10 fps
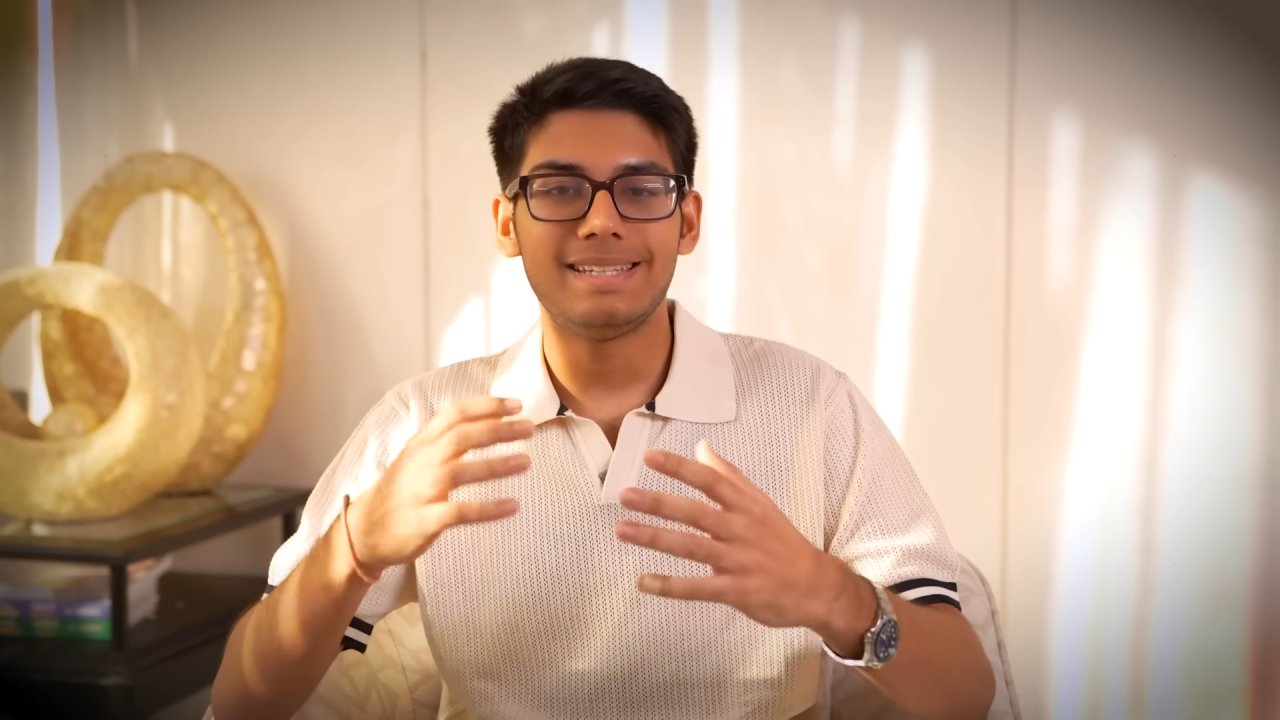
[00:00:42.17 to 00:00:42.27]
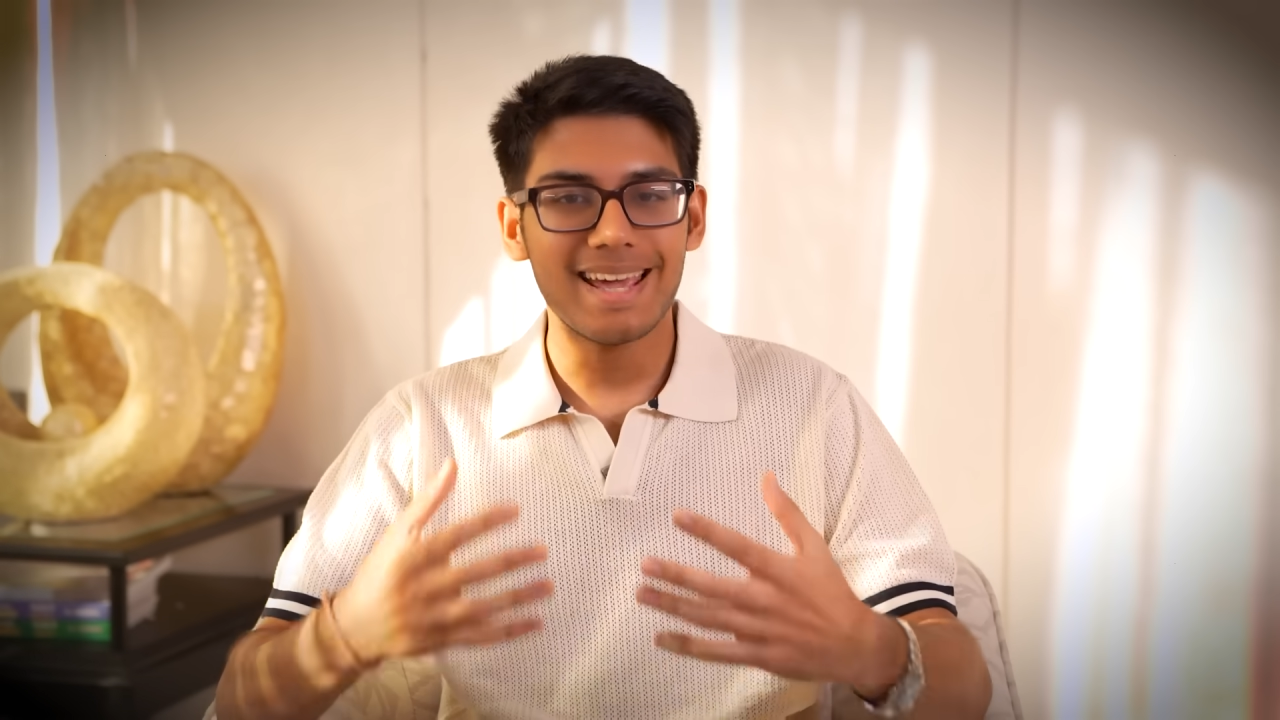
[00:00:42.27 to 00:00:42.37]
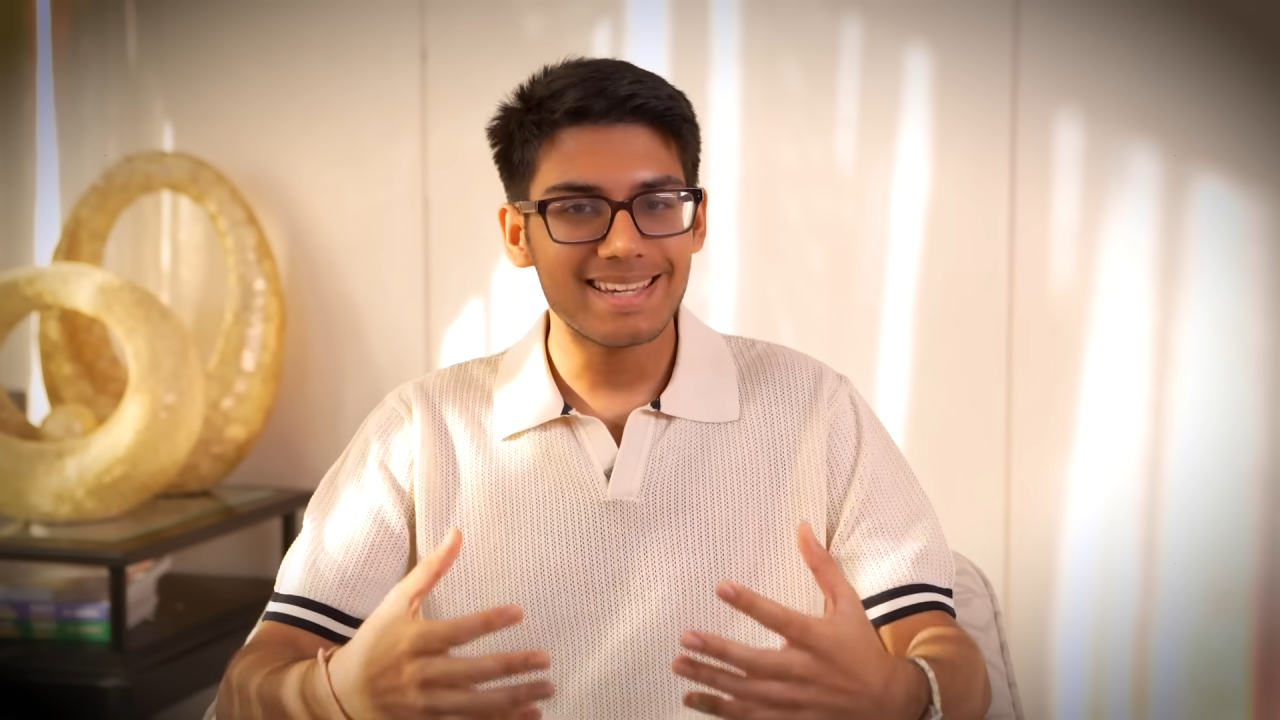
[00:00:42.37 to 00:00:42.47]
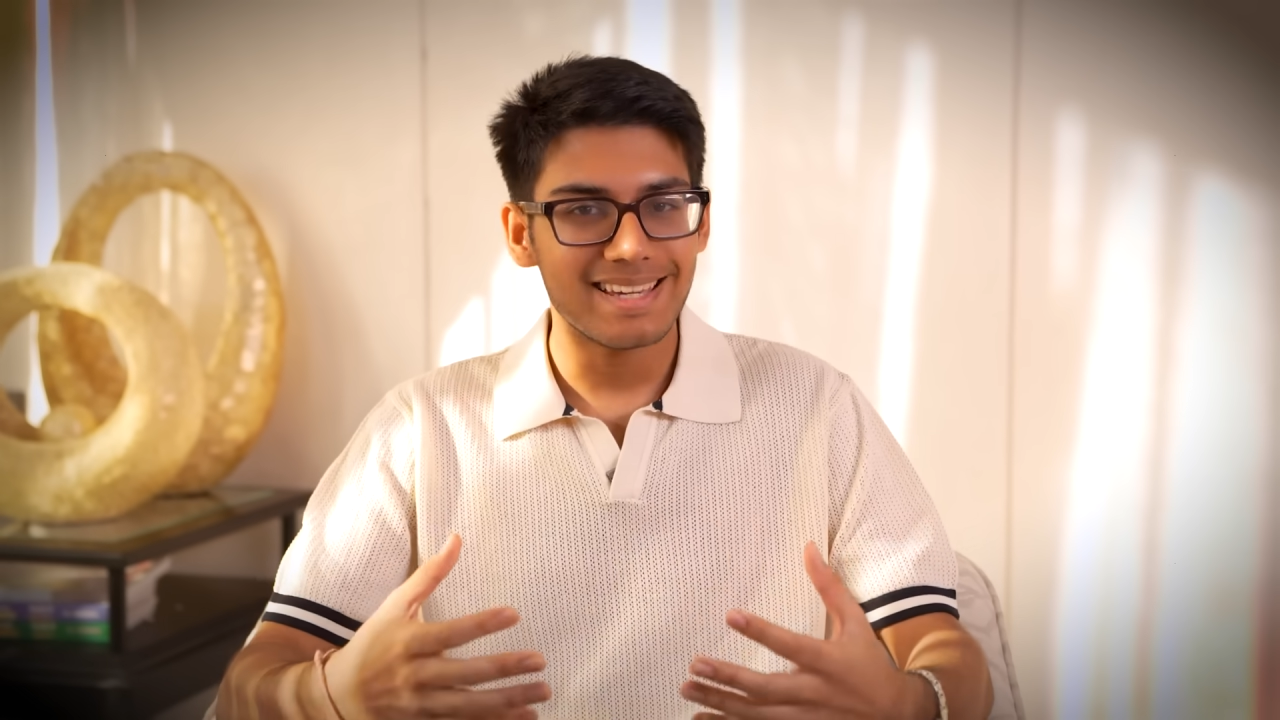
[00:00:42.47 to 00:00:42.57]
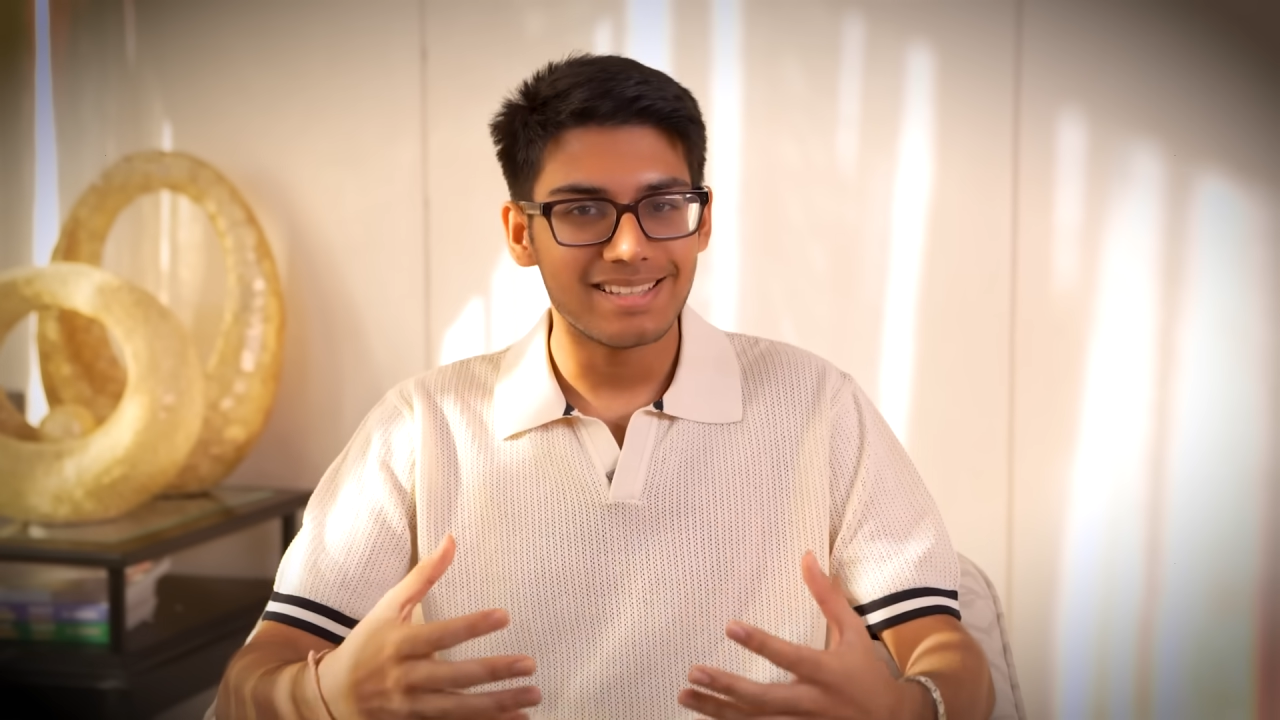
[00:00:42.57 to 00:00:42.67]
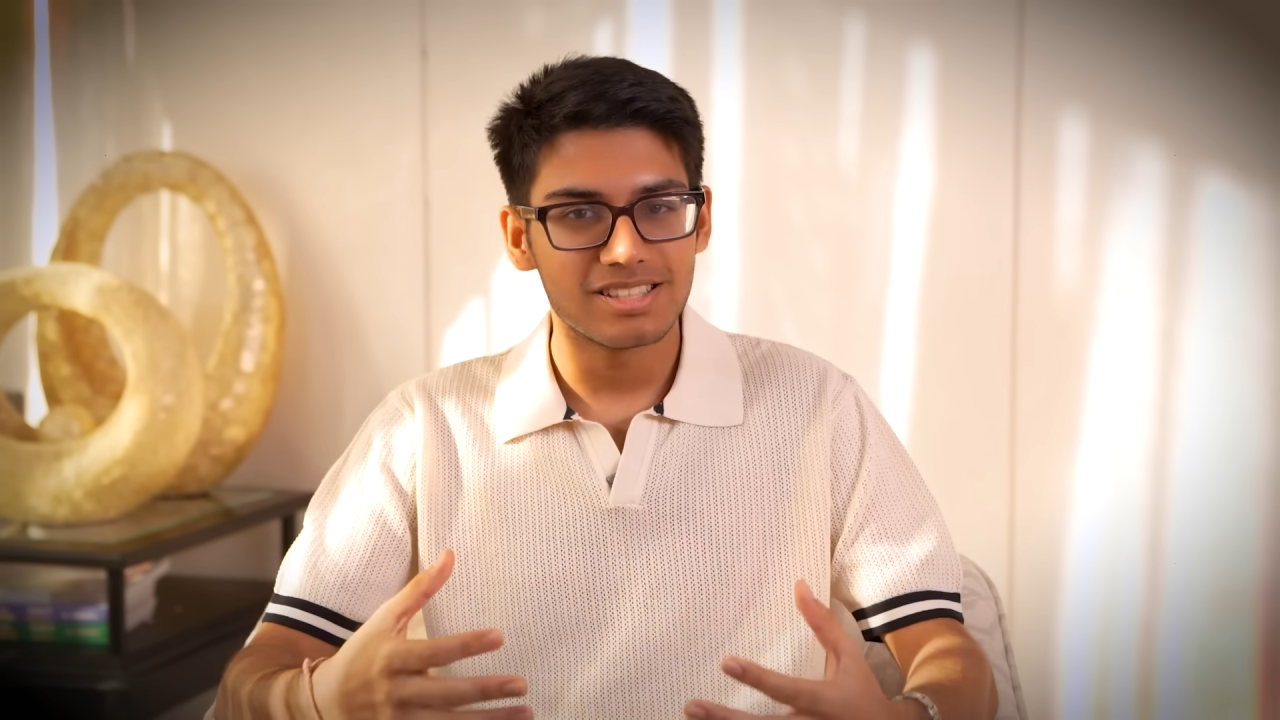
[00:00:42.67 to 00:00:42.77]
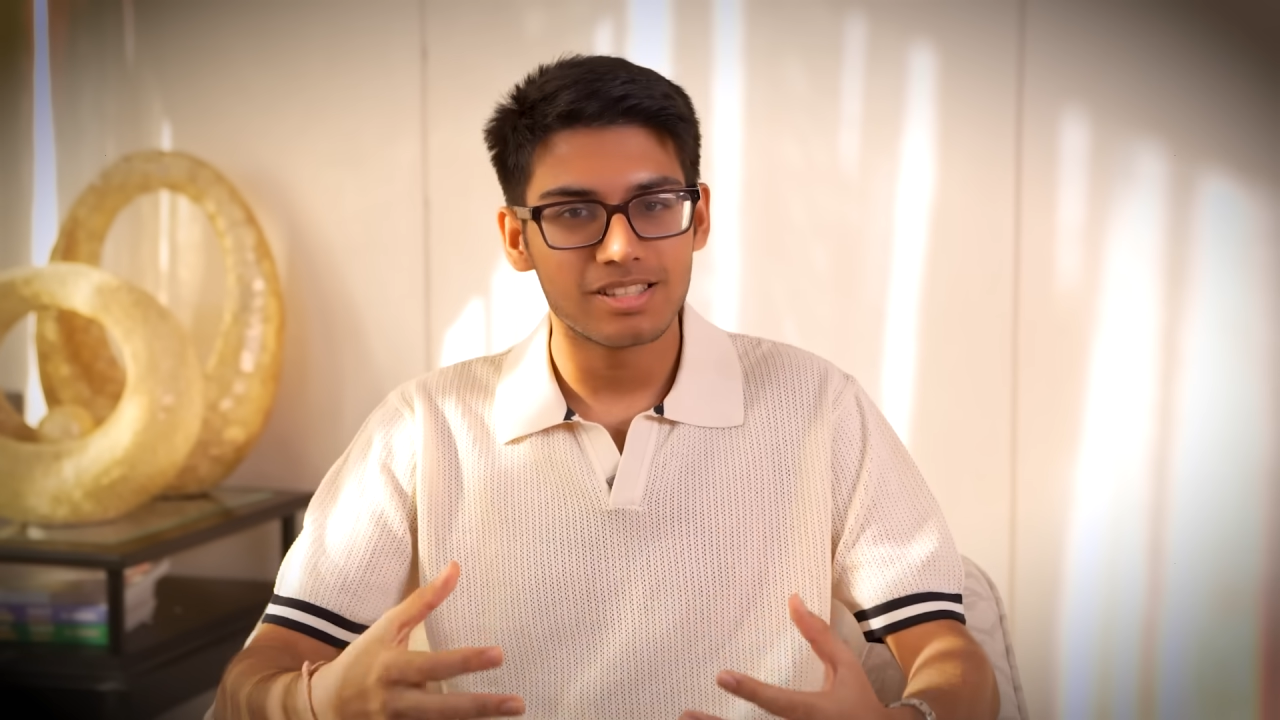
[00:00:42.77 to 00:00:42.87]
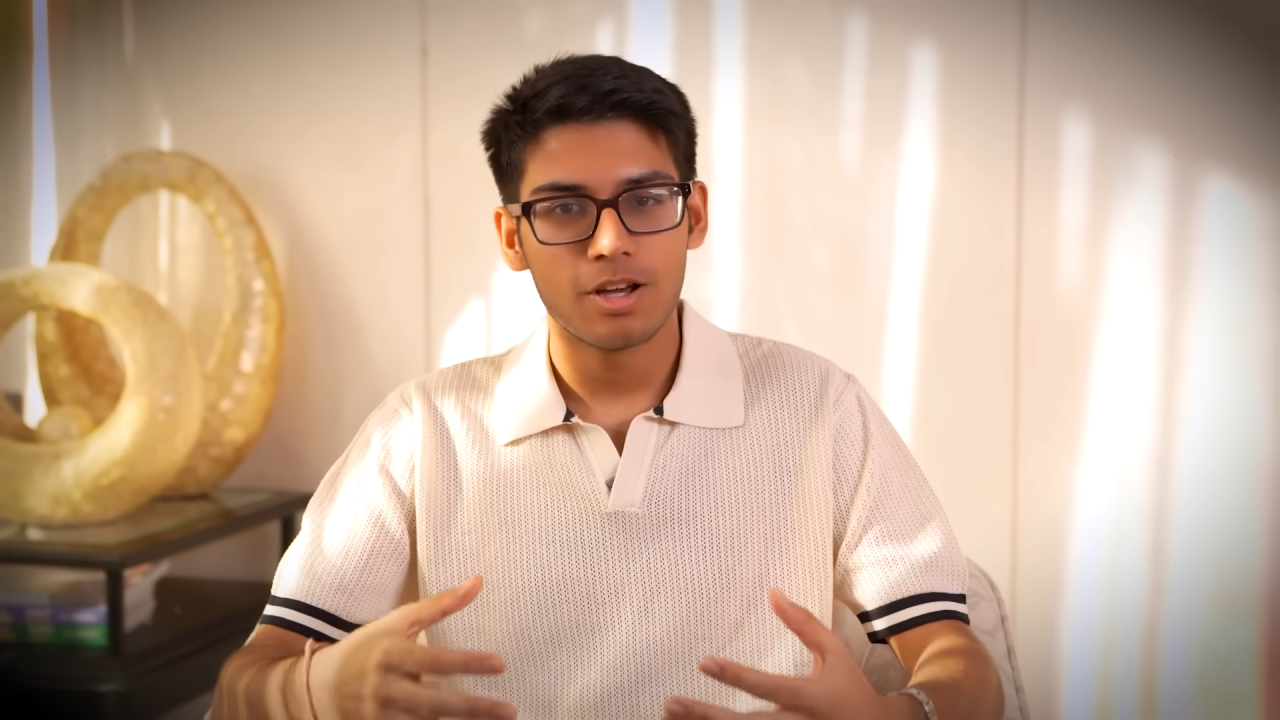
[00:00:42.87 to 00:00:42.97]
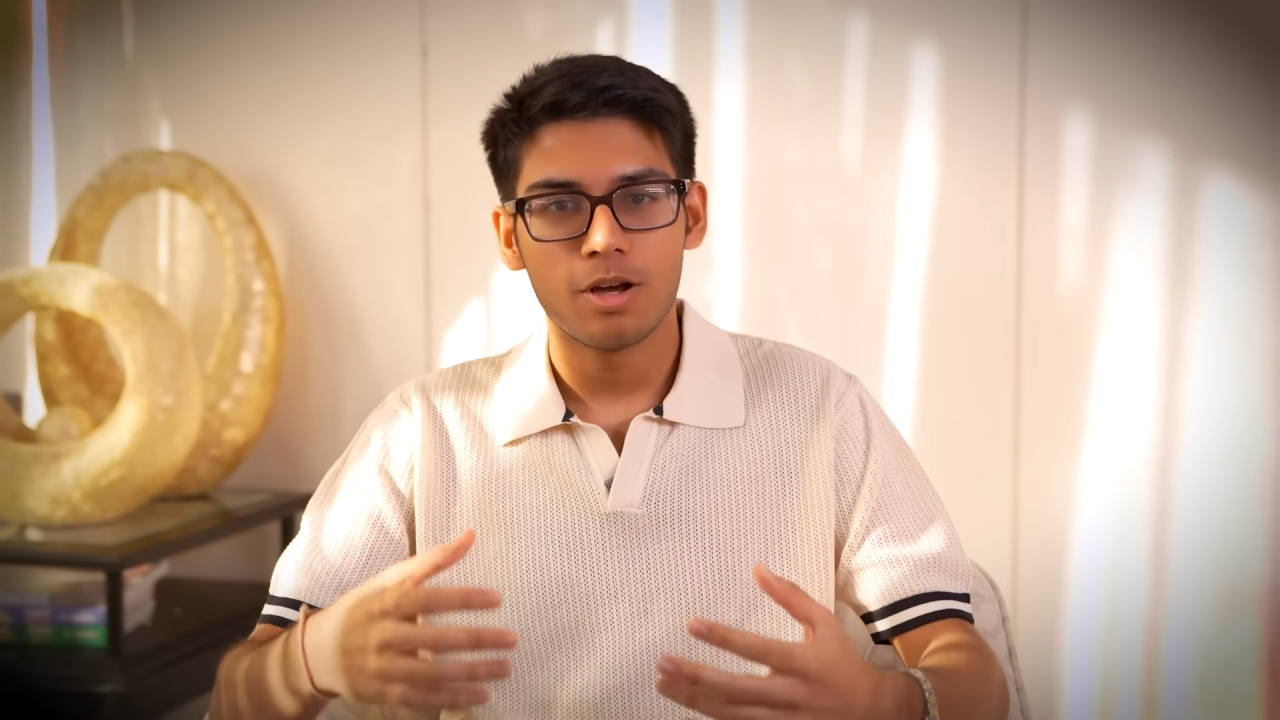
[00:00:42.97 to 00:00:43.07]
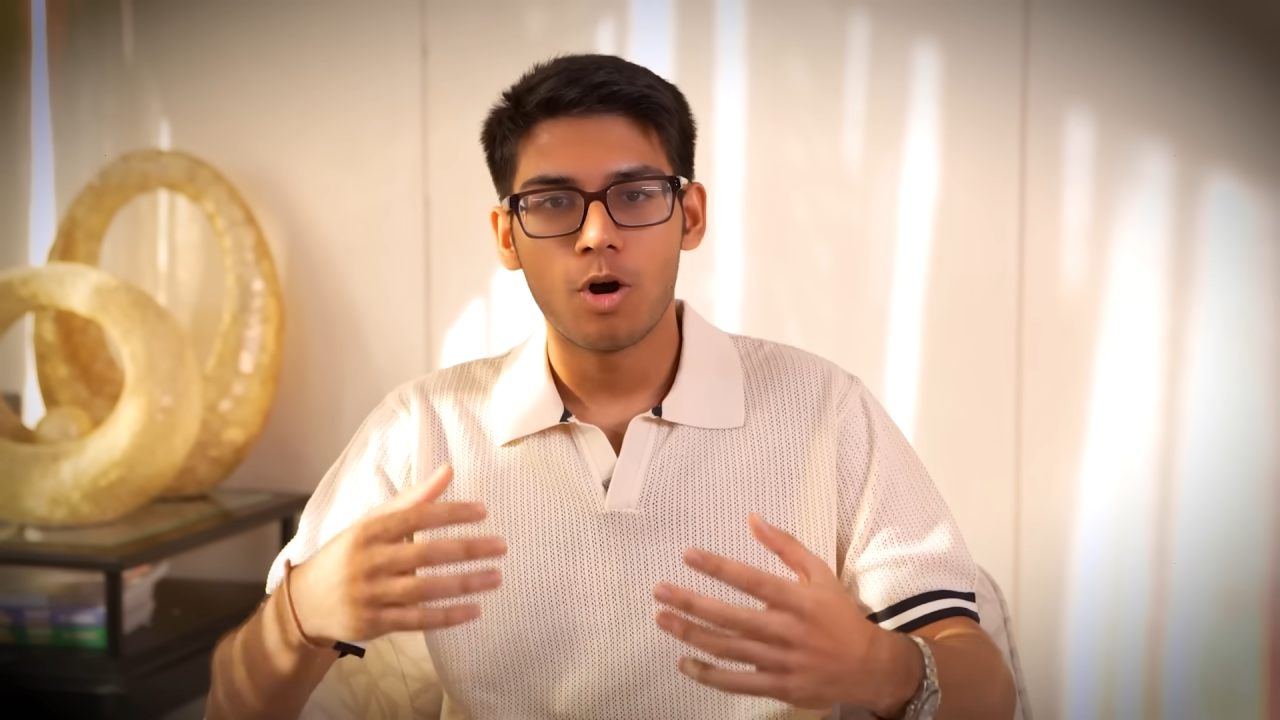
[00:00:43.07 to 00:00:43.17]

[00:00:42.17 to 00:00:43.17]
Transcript: decades,